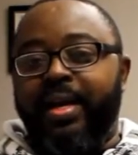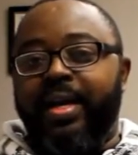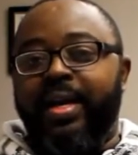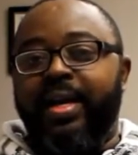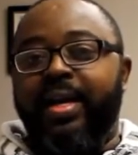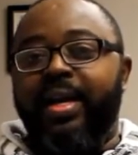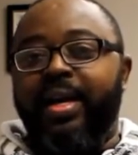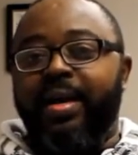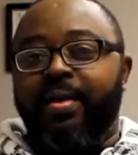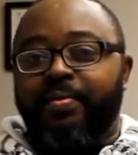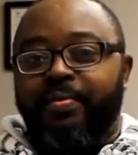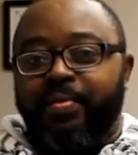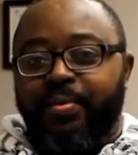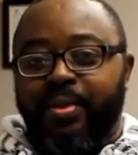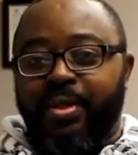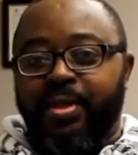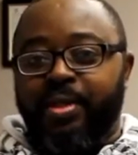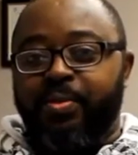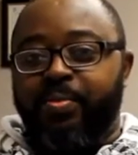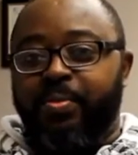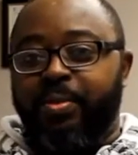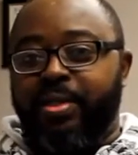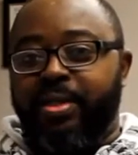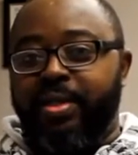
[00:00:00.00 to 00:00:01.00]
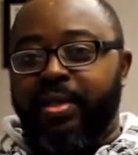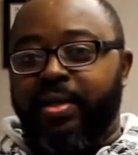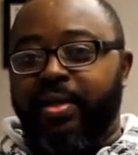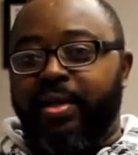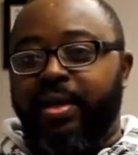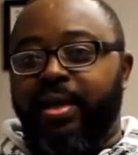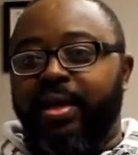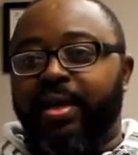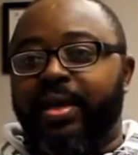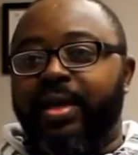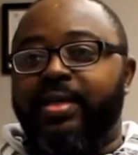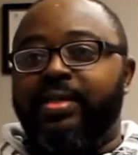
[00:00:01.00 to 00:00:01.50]
name for this
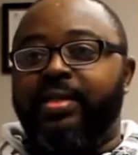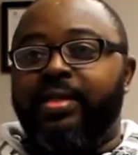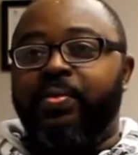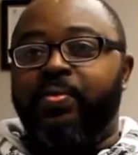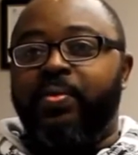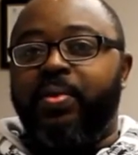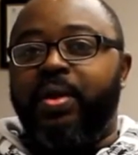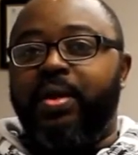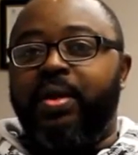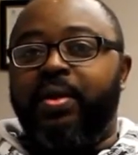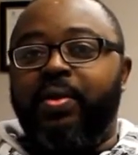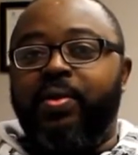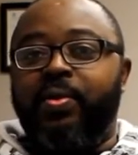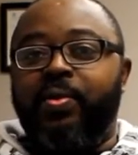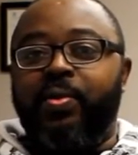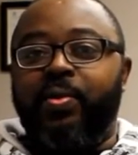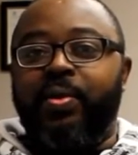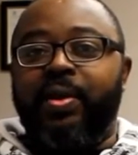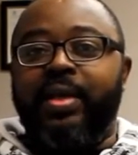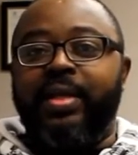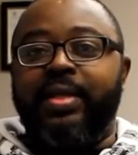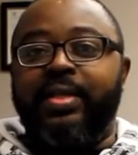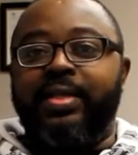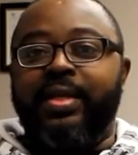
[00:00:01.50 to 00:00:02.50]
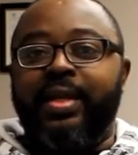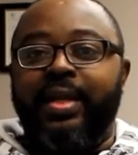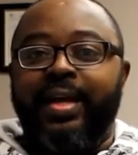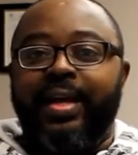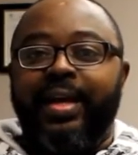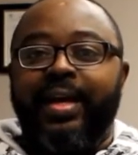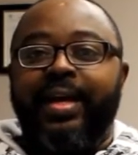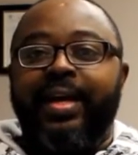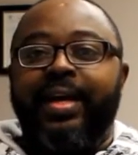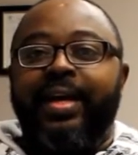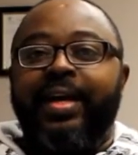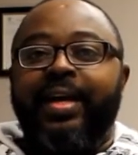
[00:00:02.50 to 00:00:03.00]
particular lesson, we're going to call it
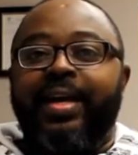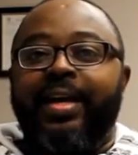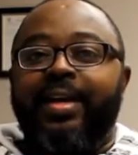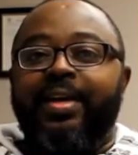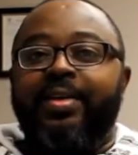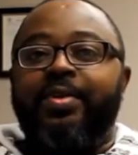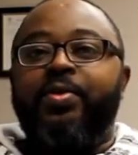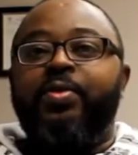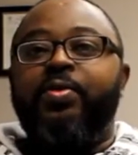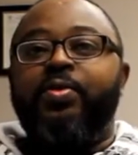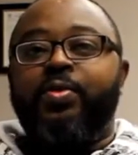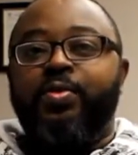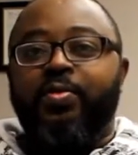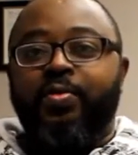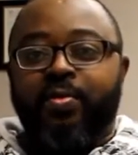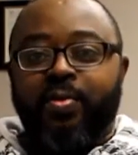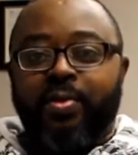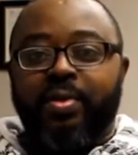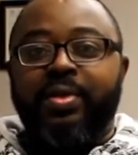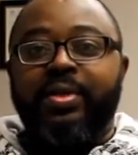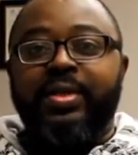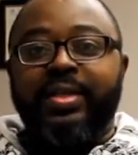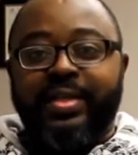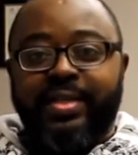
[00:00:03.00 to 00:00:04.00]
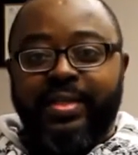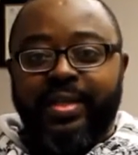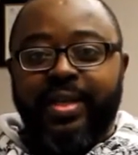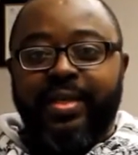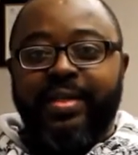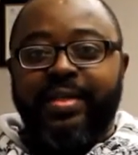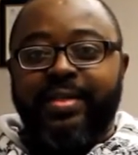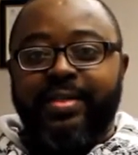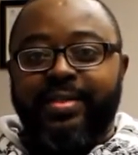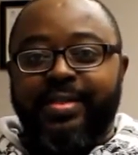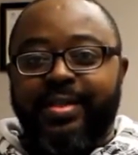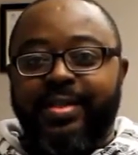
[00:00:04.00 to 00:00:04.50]
useful
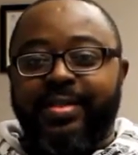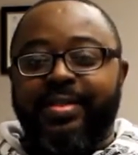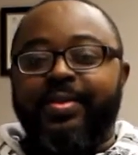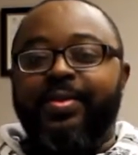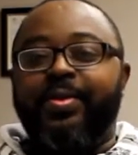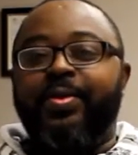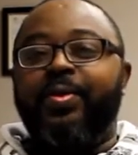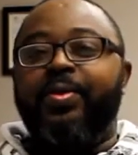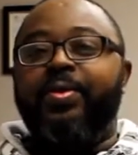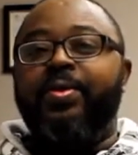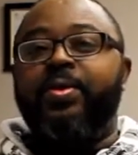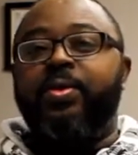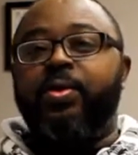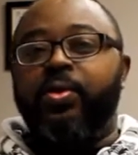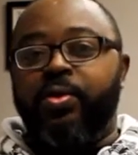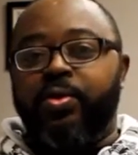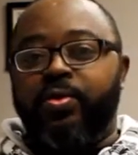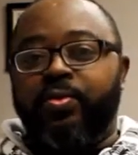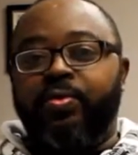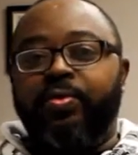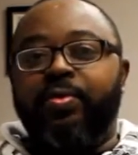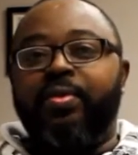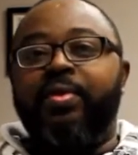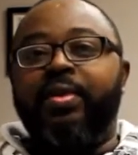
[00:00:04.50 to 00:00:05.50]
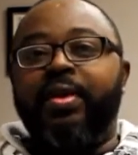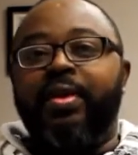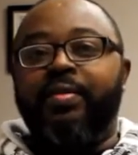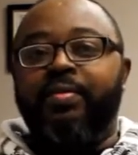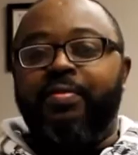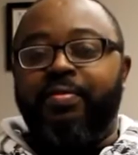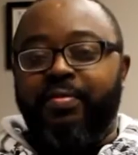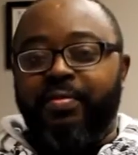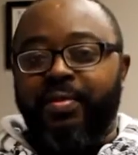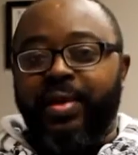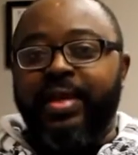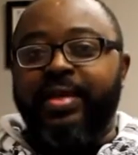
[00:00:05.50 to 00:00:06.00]
sentences or useful
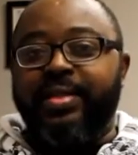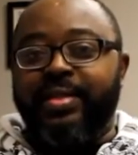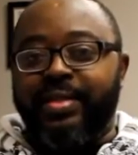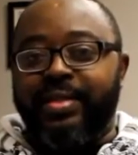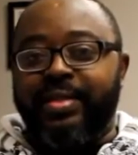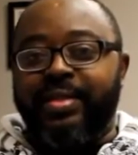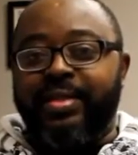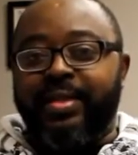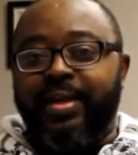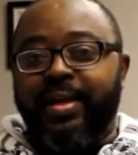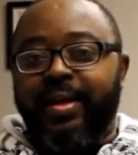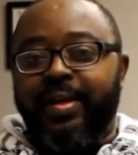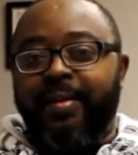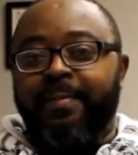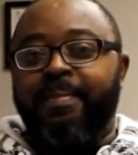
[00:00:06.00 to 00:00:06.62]
phrases.